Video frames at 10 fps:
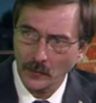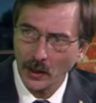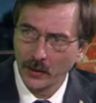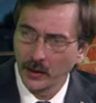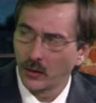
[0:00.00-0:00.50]

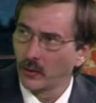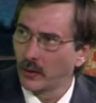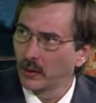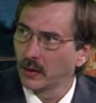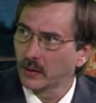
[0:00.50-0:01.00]
They can go there
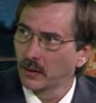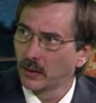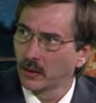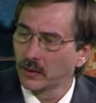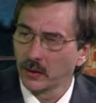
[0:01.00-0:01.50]
and listen to
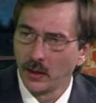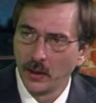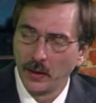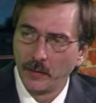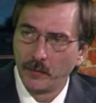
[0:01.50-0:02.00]
this.
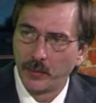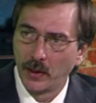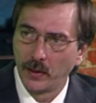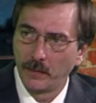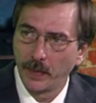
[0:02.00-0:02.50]
But